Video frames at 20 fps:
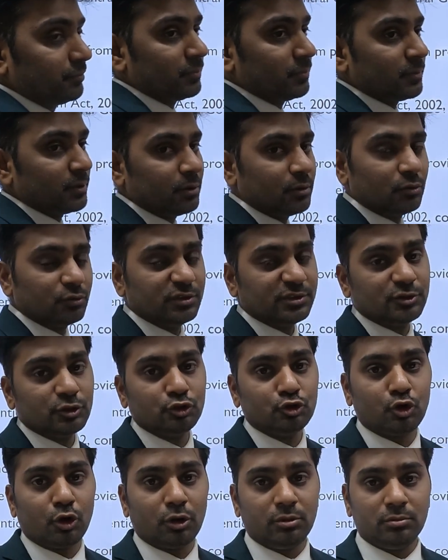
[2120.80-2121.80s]
So this is
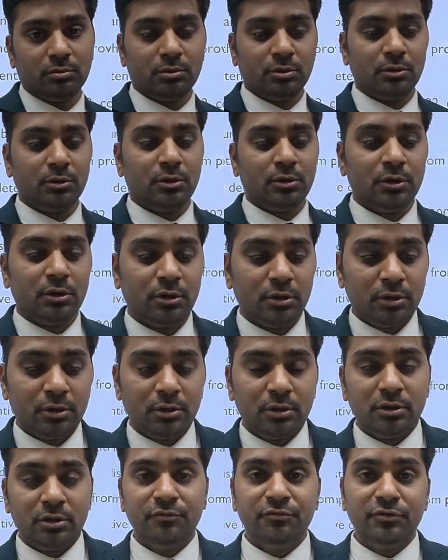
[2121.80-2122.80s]
wrong.
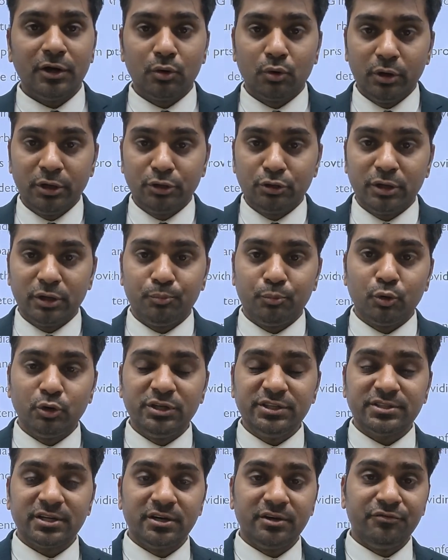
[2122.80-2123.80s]
If you are going to a police
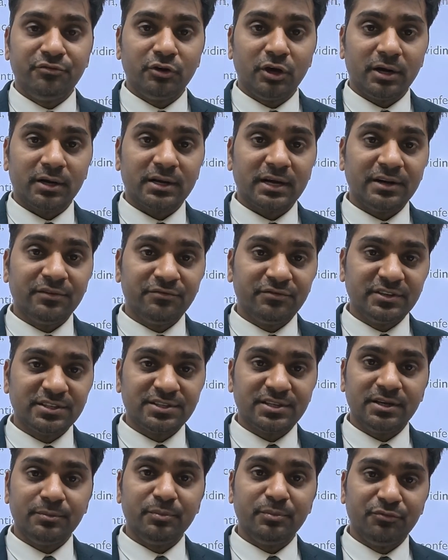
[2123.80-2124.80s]
and if you are
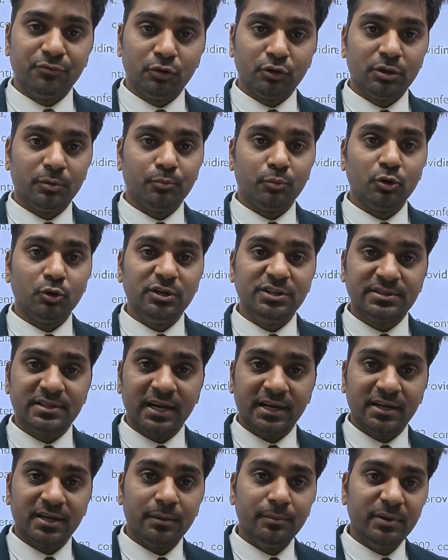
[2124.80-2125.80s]
confessing before the police, that
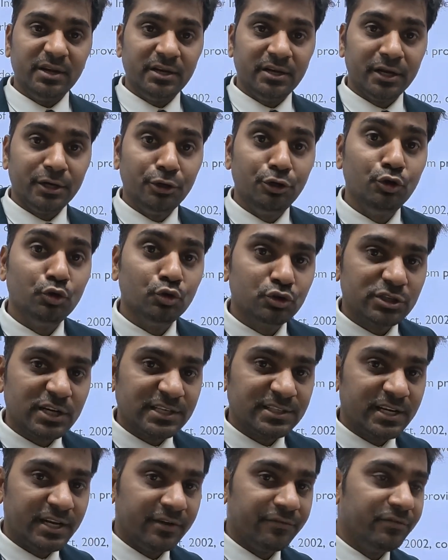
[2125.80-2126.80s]
can be deduced as
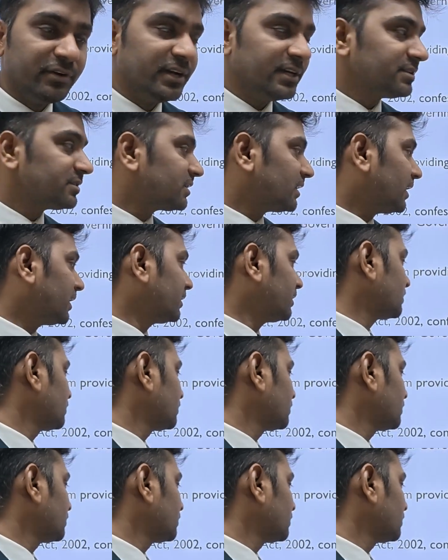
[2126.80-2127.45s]
an evidence under the